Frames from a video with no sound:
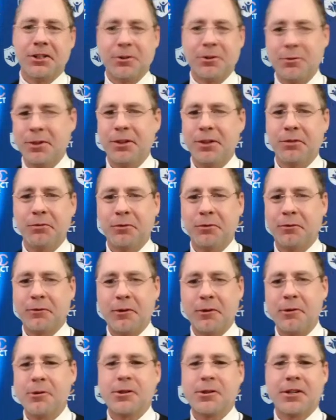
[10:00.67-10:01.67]
when you
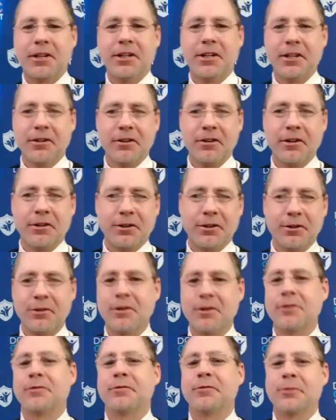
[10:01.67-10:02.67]
first hear your
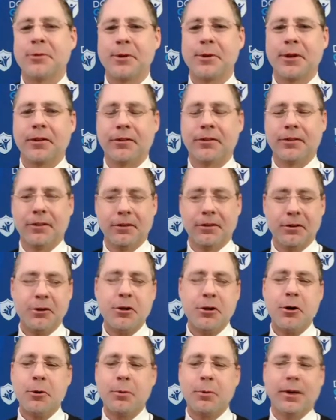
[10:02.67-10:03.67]
own voice.
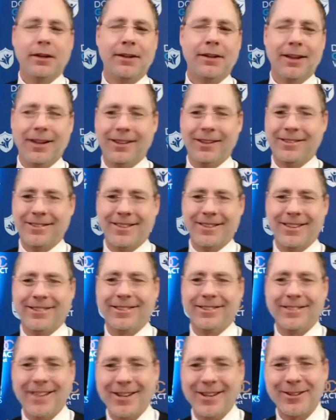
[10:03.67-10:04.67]
Nobody likes the
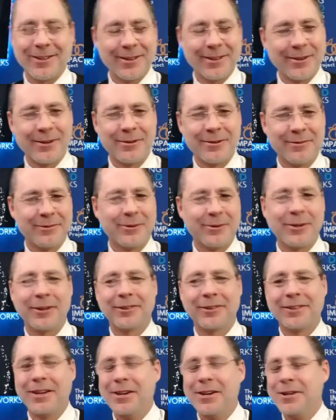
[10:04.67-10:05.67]
sound of their own
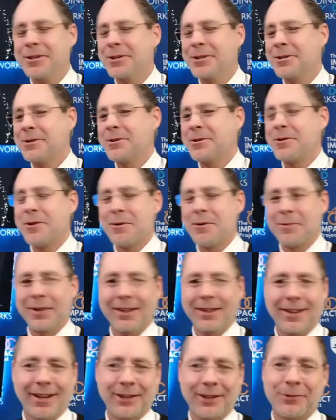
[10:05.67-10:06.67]
voice. Nobody
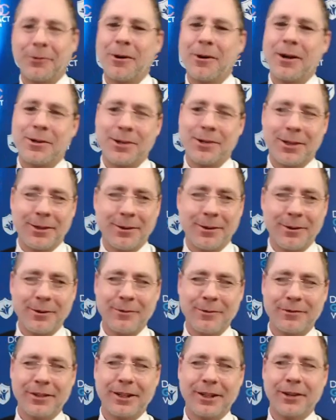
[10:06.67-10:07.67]
likes watching their
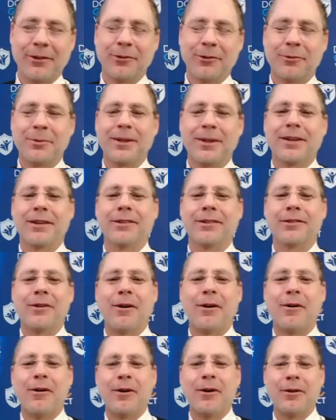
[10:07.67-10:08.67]
own videos because
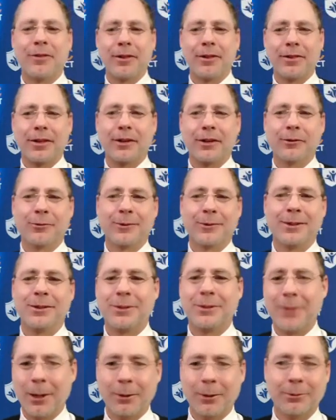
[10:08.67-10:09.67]
all the things we
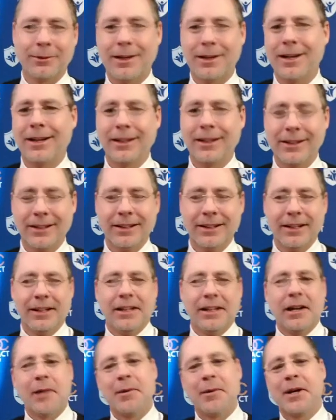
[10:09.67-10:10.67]
don't like
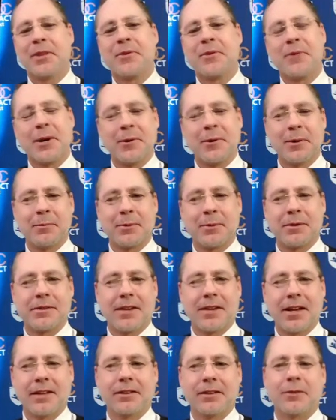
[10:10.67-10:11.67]
about the way we
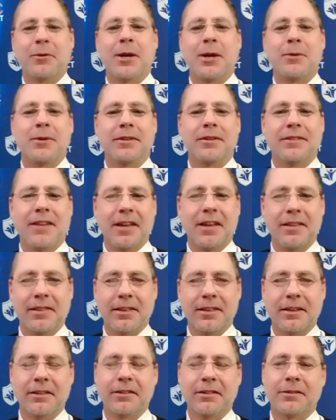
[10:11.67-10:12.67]
present, the way we say
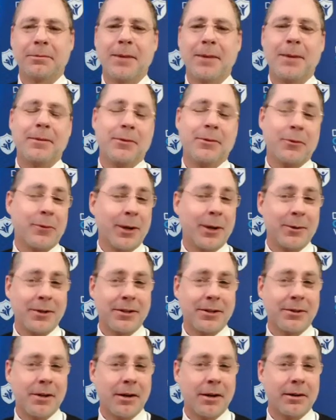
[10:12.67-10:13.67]
things, maybe the way we
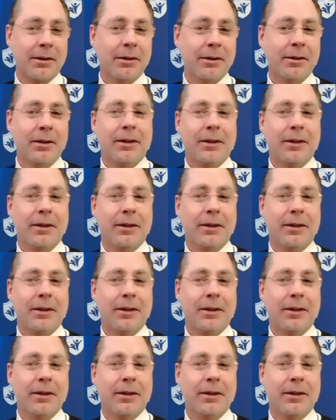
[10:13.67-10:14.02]
stutter,